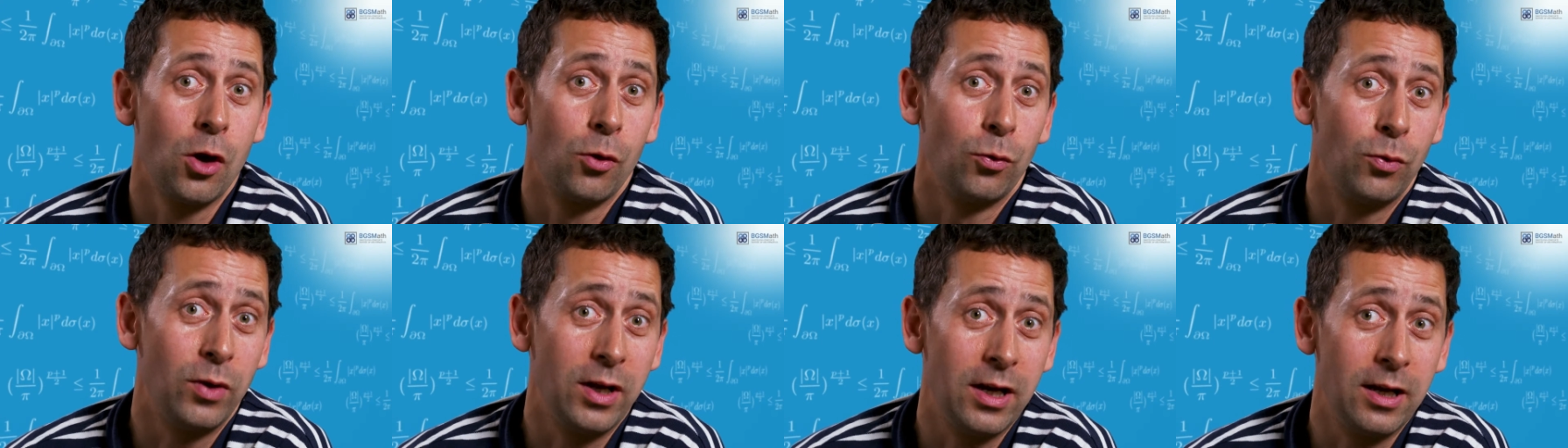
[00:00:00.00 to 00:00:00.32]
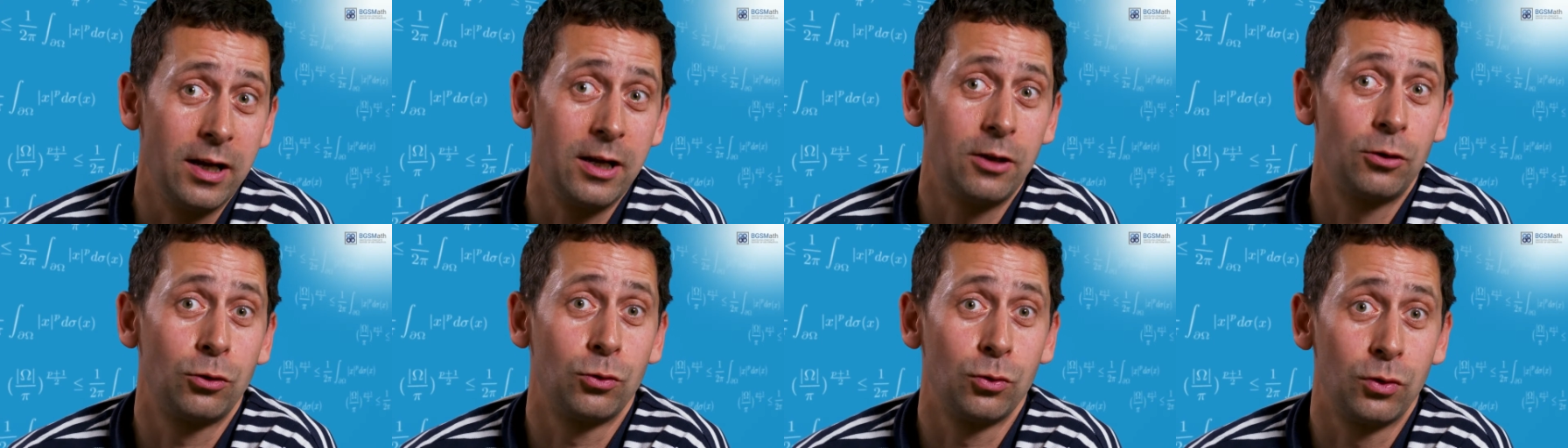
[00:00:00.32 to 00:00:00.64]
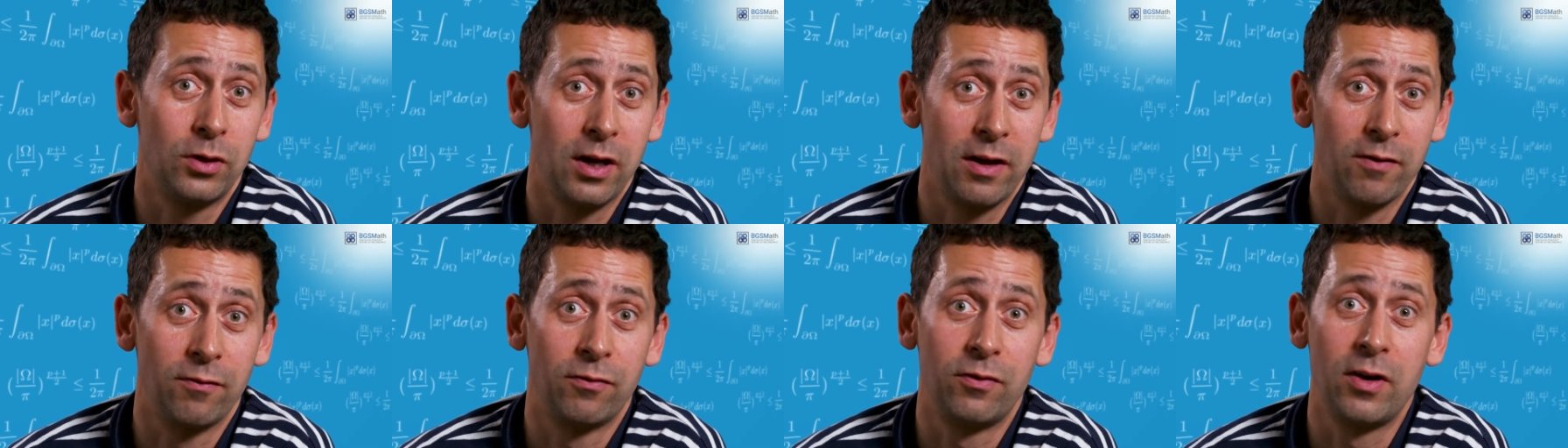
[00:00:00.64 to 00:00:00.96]
we need to
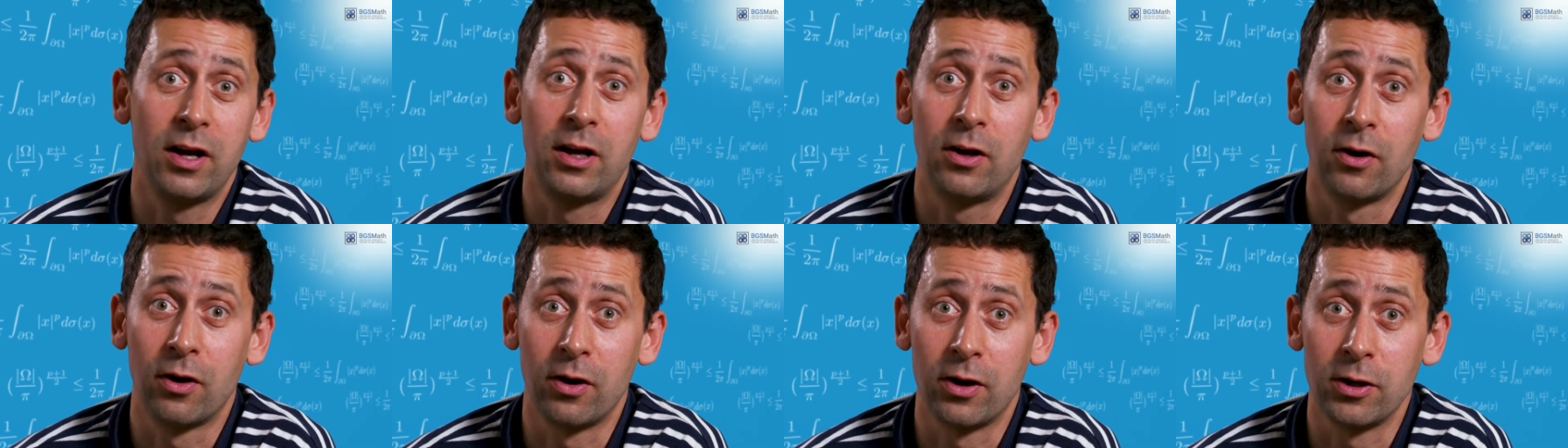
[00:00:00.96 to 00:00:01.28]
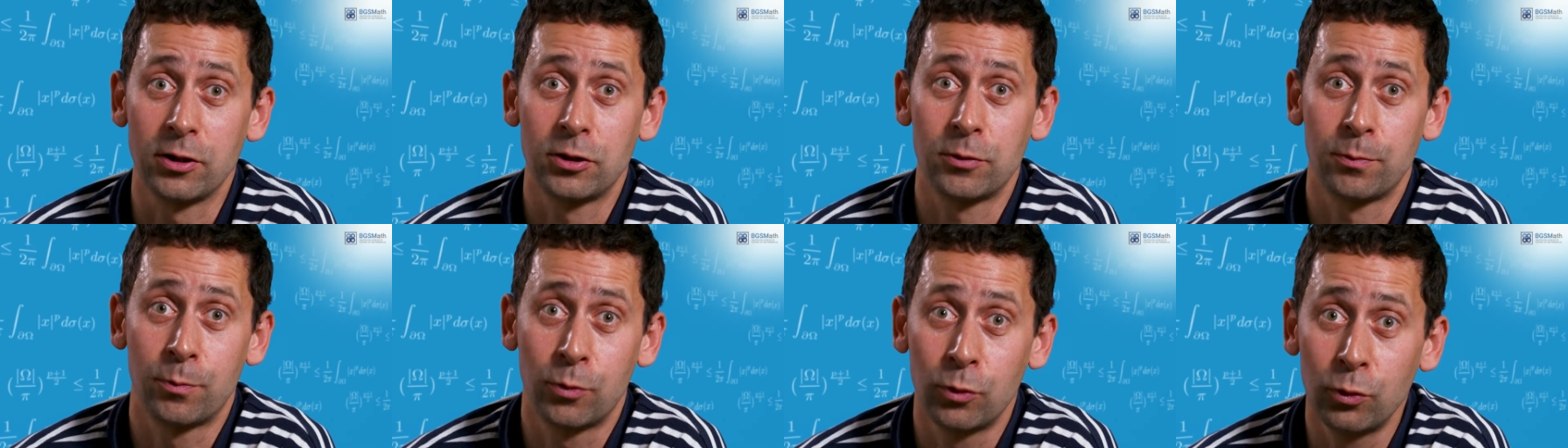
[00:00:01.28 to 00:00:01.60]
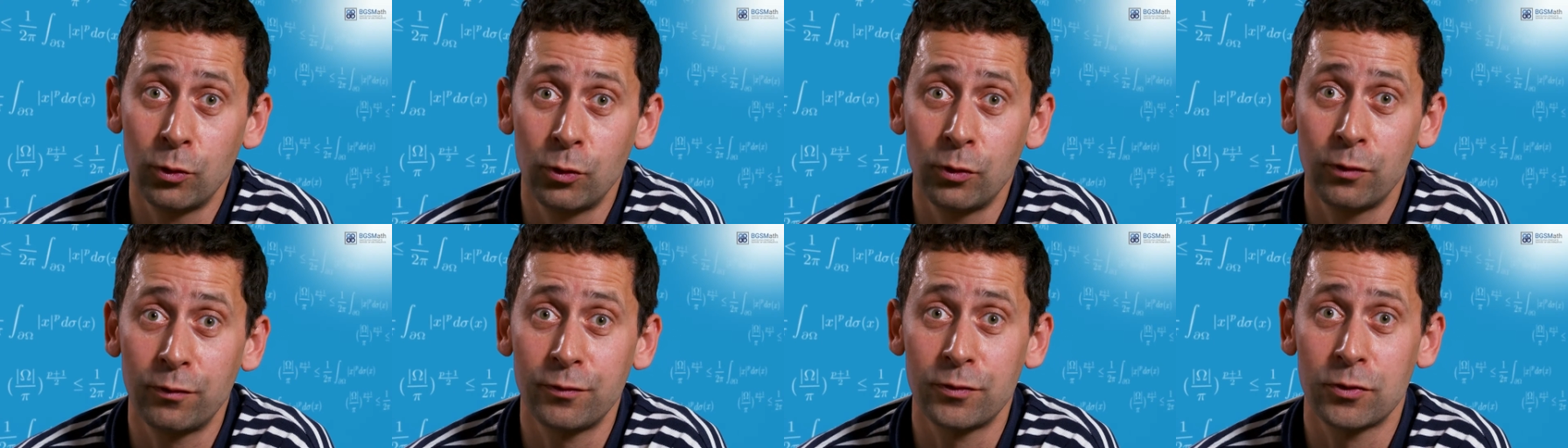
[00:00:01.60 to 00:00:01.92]
give rigorous
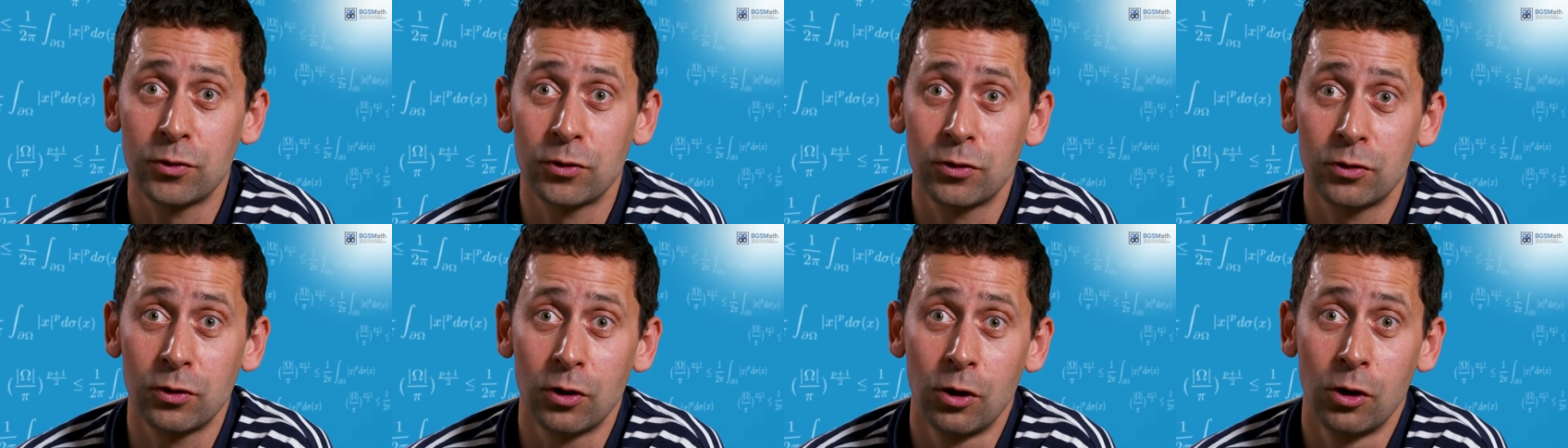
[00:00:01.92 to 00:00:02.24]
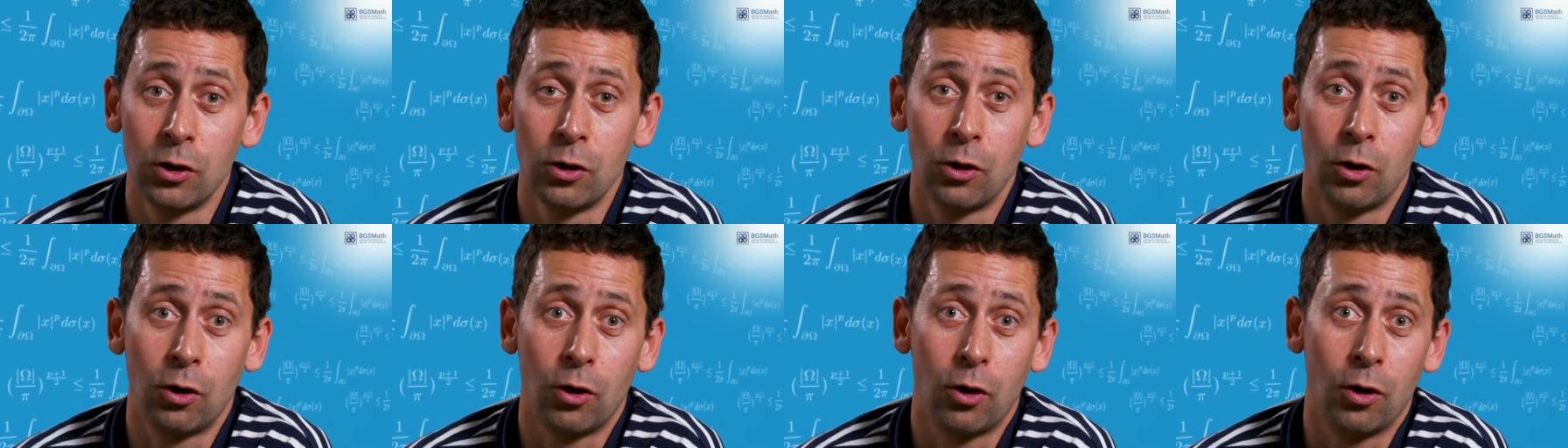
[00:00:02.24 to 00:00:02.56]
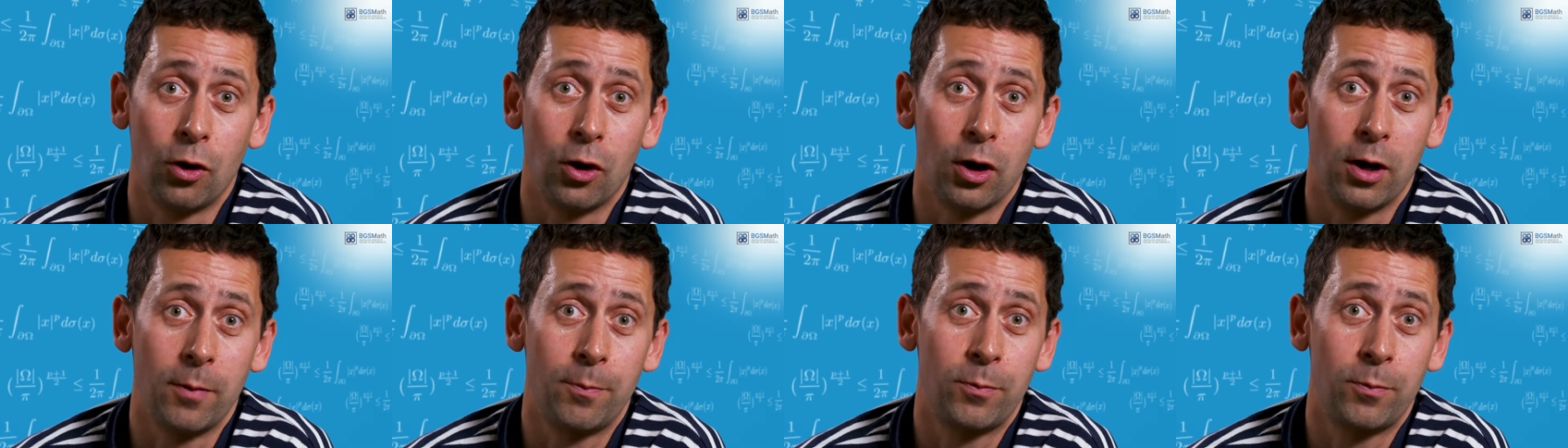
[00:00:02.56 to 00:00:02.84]
proofs or